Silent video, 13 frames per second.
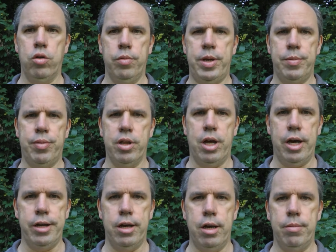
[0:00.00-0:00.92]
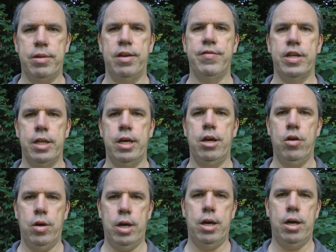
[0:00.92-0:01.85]
the people lined up giving
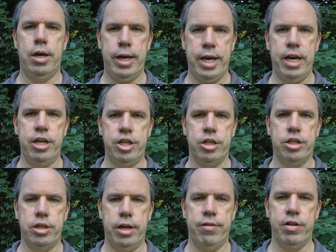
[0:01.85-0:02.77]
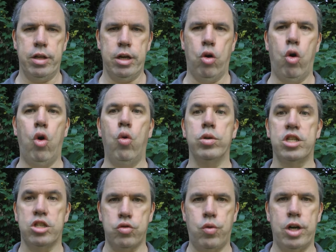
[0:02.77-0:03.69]
their hand gesture and everything, all with
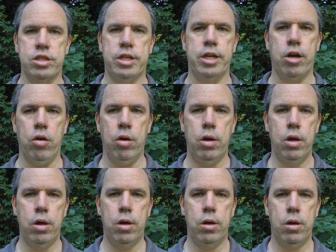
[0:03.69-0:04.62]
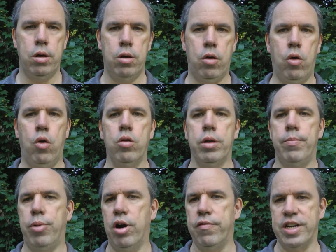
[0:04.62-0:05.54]
the swastika, all
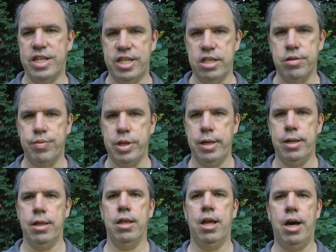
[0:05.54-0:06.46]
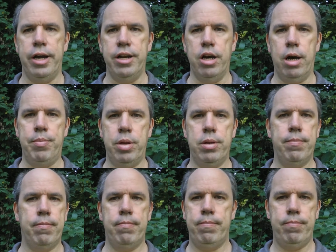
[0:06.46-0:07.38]
in perfect discipline, lined up,
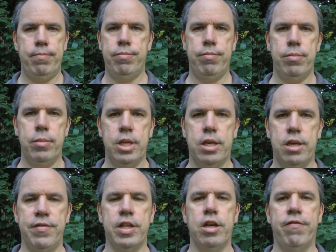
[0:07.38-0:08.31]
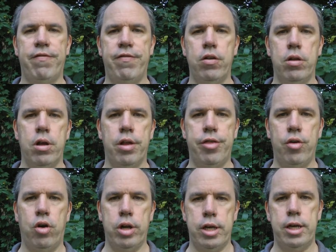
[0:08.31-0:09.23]
giving their full
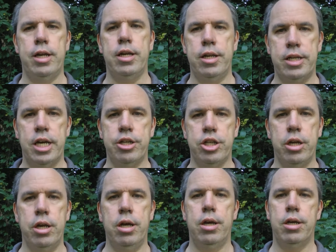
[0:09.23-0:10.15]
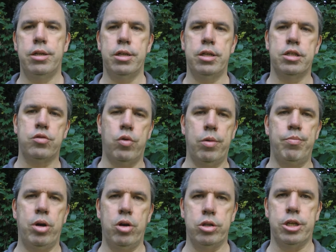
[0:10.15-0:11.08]
authority and intention to this one
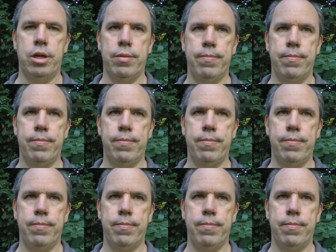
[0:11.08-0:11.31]
person.